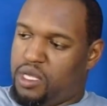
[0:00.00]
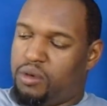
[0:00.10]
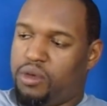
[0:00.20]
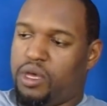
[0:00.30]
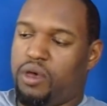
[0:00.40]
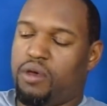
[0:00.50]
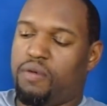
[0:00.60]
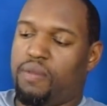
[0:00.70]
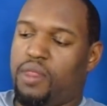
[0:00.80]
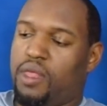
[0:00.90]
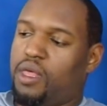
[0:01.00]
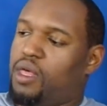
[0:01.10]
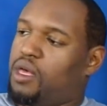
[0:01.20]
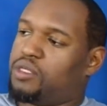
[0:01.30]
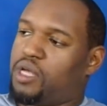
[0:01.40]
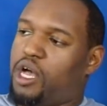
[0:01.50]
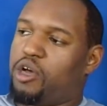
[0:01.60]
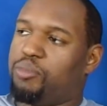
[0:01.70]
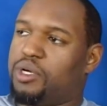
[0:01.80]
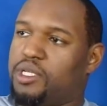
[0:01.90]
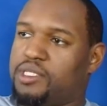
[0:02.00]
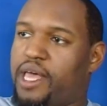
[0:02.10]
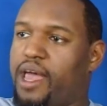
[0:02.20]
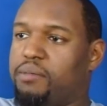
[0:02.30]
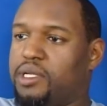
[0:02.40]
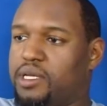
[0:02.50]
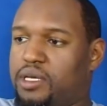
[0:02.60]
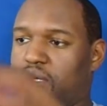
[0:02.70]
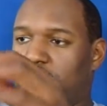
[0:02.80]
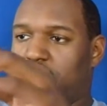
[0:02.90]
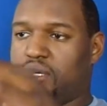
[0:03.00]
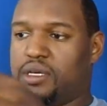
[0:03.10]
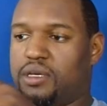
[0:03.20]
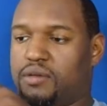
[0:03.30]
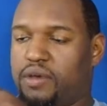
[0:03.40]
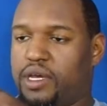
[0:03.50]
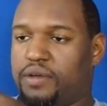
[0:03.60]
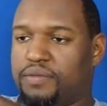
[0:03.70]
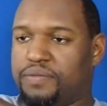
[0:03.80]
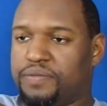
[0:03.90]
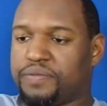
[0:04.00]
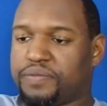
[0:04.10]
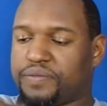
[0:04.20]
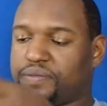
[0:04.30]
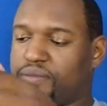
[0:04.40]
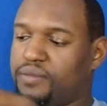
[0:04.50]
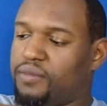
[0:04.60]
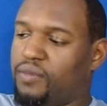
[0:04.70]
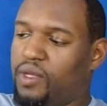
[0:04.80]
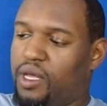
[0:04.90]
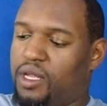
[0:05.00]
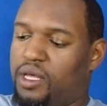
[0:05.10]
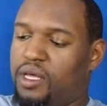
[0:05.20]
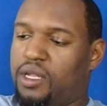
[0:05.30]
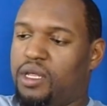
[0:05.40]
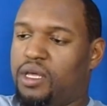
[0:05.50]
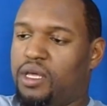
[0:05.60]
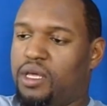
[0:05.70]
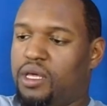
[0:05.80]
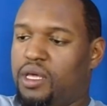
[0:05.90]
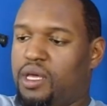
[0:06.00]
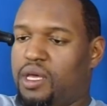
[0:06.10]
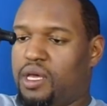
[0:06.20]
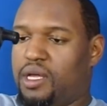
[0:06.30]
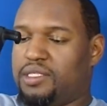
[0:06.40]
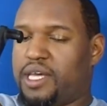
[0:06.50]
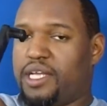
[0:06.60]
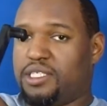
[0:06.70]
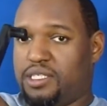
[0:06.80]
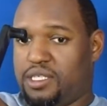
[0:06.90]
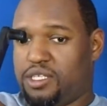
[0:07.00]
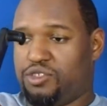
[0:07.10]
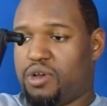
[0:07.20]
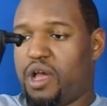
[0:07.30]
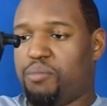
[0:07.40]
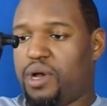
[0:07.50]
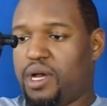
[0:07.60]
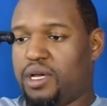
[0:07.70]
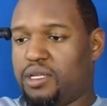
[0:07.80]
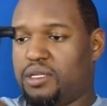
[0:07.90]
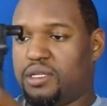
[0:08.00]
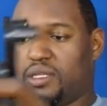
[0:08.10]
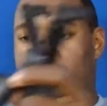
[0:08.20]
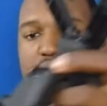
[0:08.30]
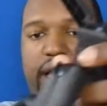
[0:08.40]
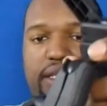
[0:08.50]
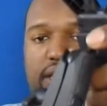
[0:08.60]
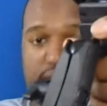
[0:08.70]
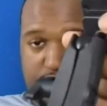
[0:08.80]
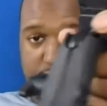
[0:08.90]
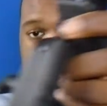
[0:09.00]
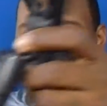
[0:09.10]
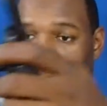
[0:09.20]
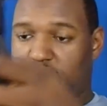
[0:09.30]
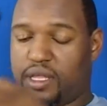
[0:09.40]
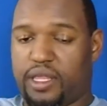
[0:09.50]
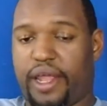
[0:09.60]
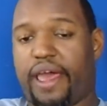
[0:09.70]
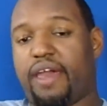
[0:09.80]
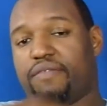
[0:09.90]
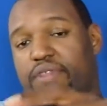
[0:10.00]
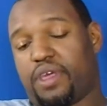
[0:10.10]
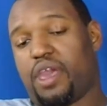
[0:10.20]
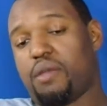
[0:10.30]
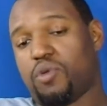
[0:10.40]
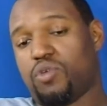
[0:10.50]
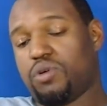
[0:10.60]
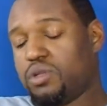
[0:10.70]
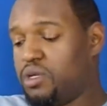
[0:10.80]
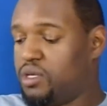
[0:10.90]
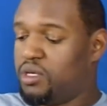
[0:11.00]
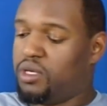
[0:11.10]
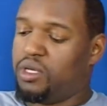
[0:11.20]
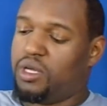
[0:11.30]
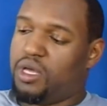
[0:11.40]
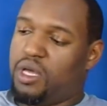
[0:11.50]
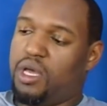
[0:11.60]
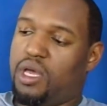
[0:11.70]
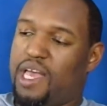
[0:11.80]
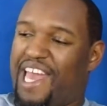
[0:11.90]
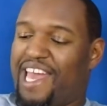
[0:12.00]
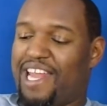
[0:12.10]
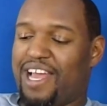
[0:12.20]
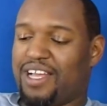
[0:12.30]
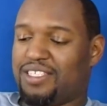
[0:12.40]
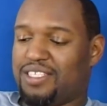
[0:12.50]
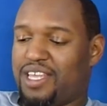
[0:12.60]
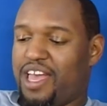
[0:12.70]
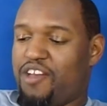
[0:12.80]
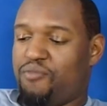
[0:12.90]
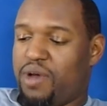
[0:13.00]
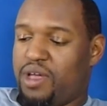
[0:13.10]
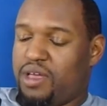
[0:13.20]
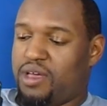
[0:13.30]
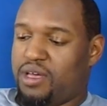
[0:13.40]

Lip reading: there we go. So I could put a tablet in here, right? And then attach it to the tripod that I got that I have the camera on. And I could just have my